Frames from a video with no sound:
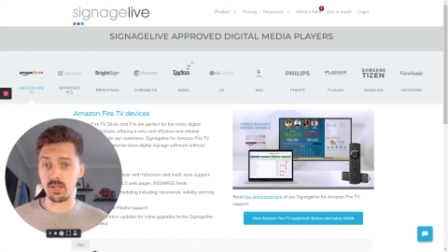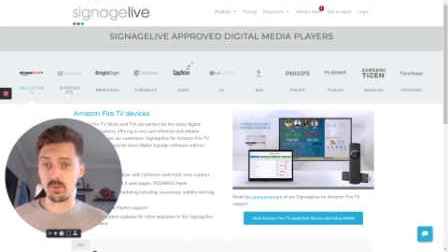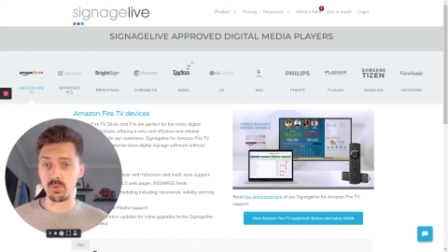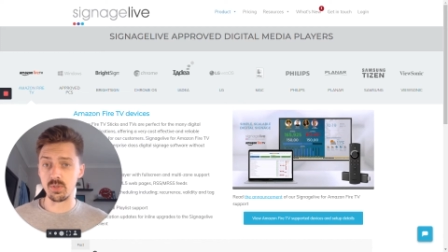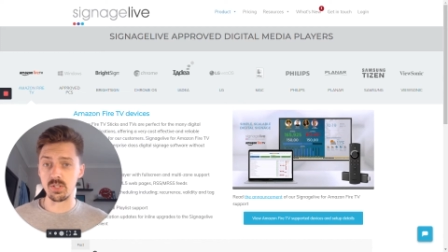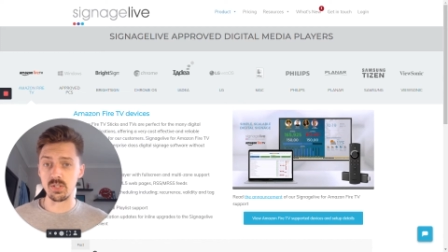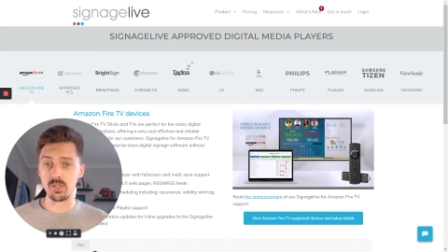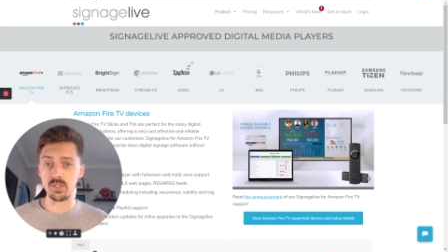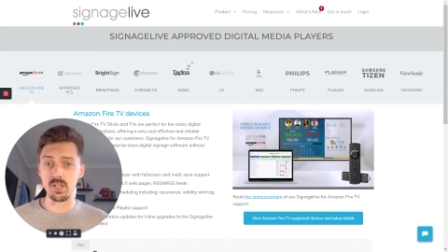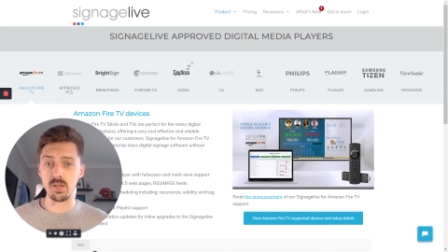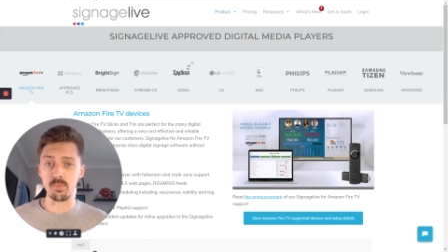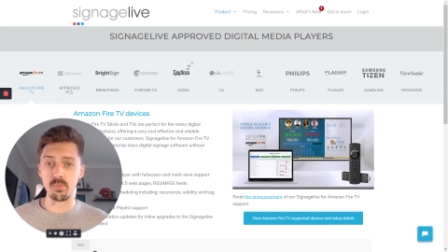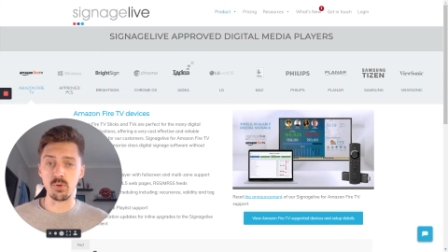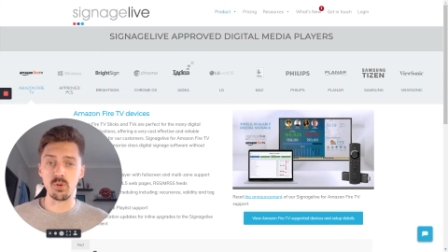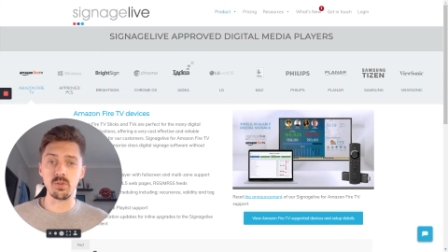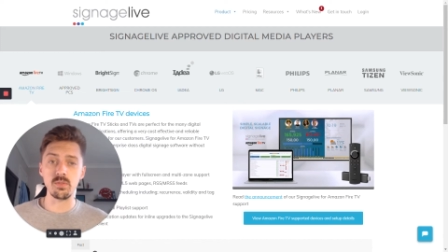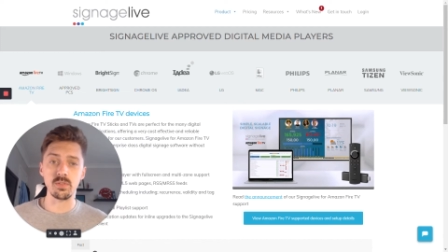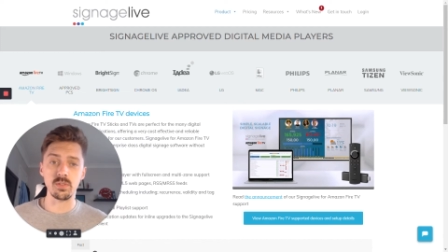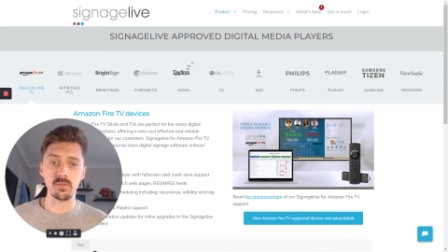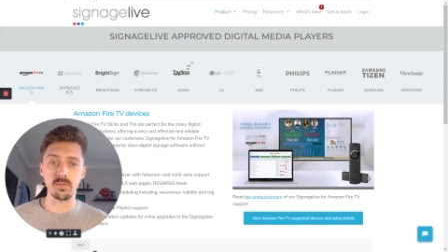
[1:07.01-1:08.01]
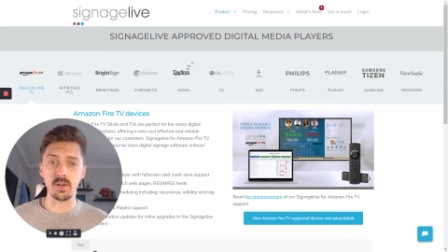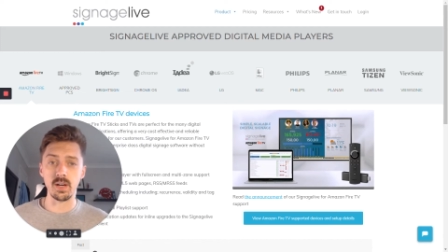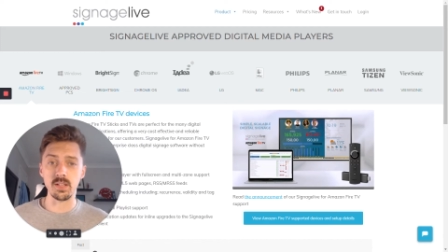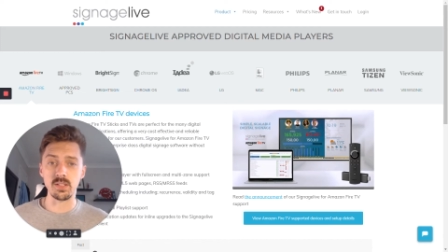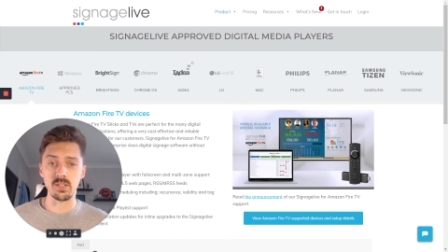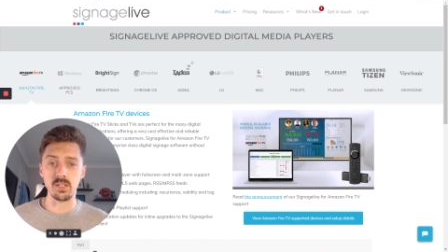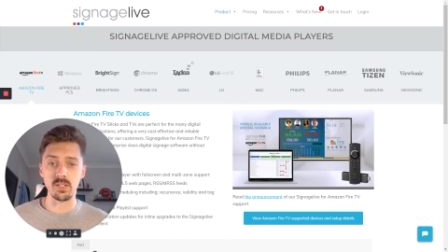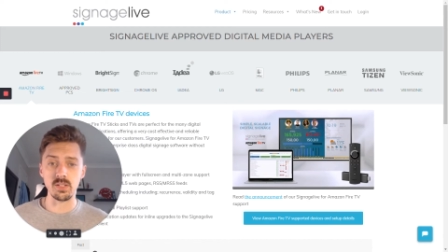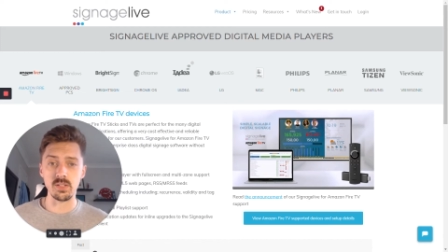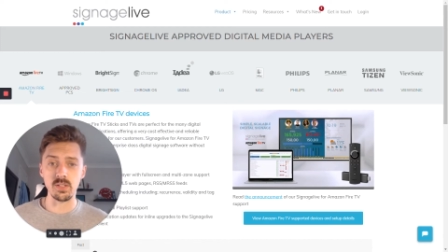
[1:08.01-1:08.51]
which is the approved
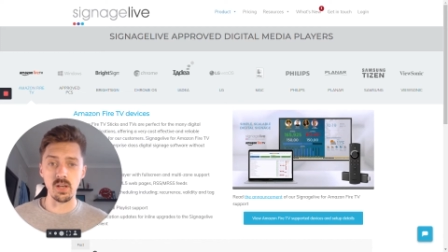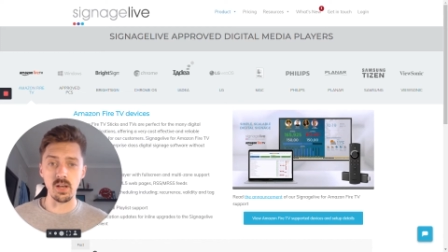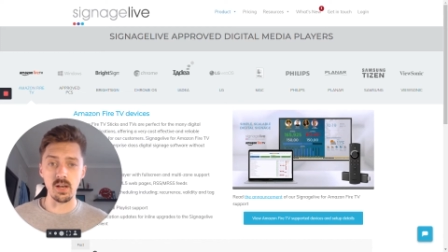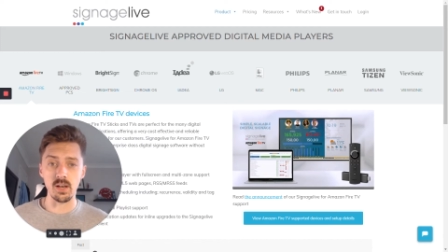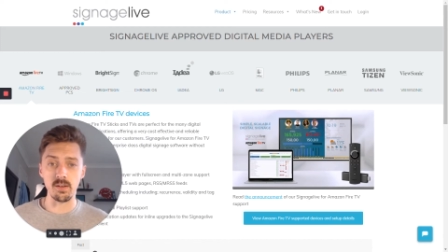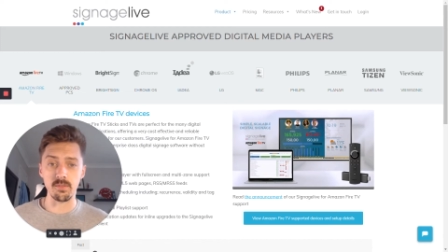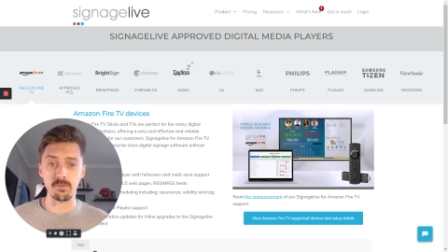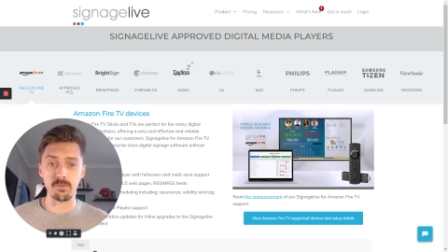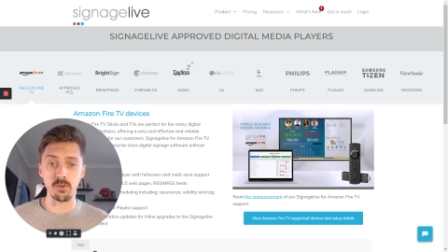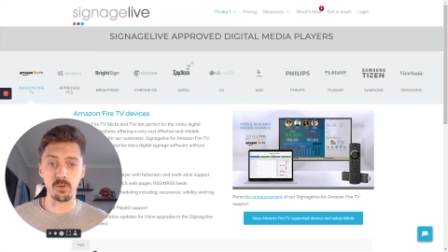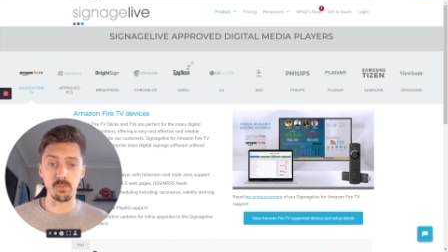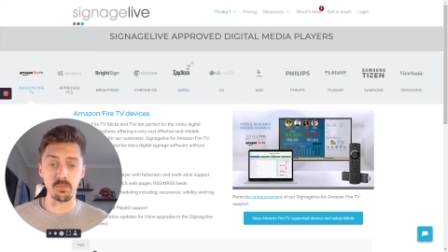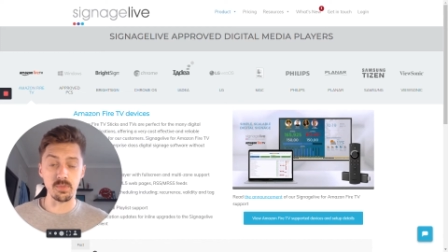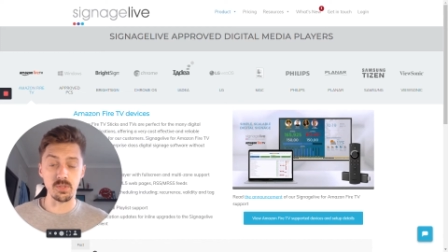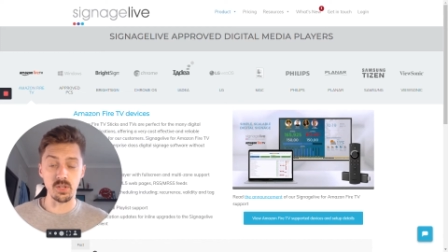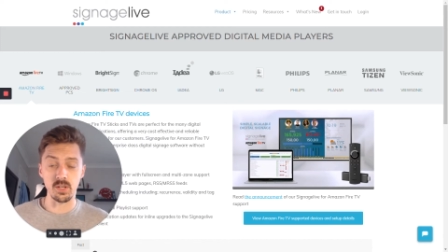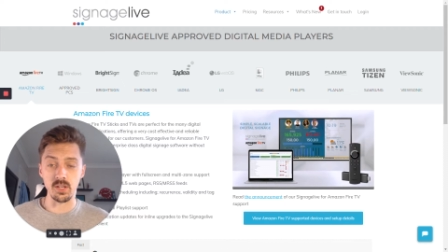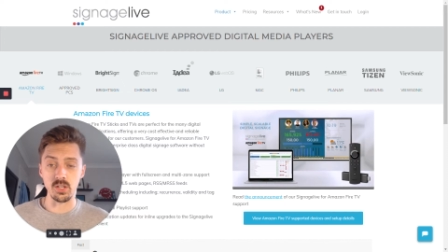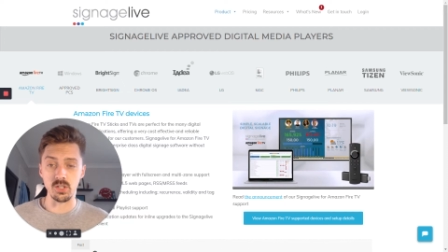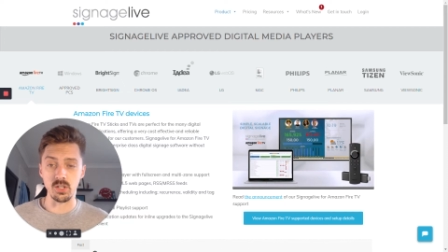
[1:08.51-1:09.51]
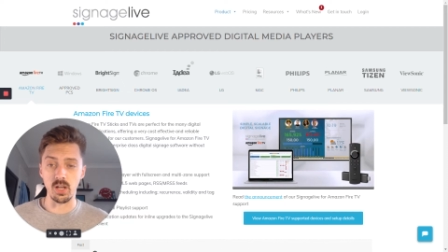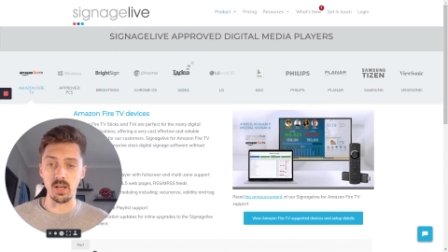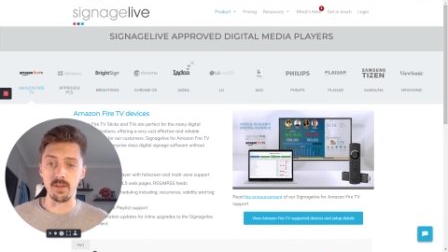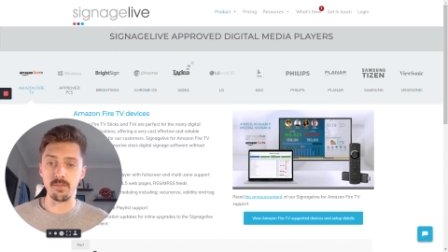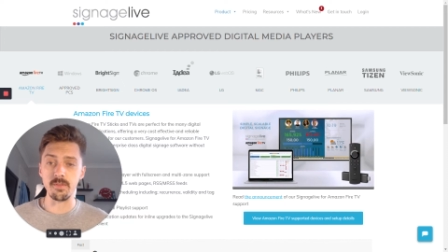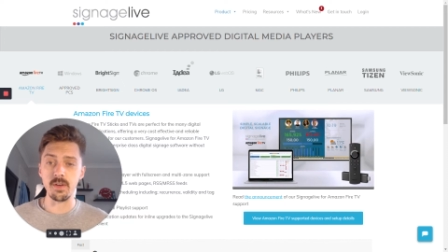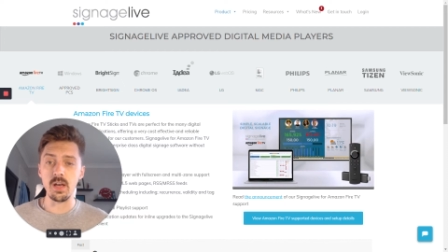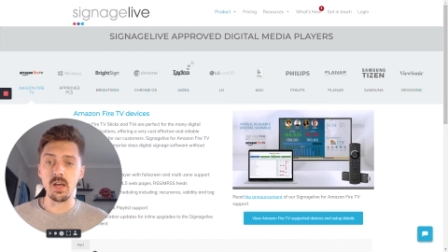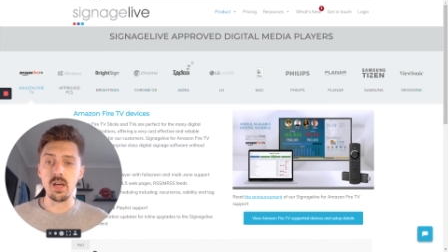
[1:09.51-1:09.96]
devices uh, from Signage Live,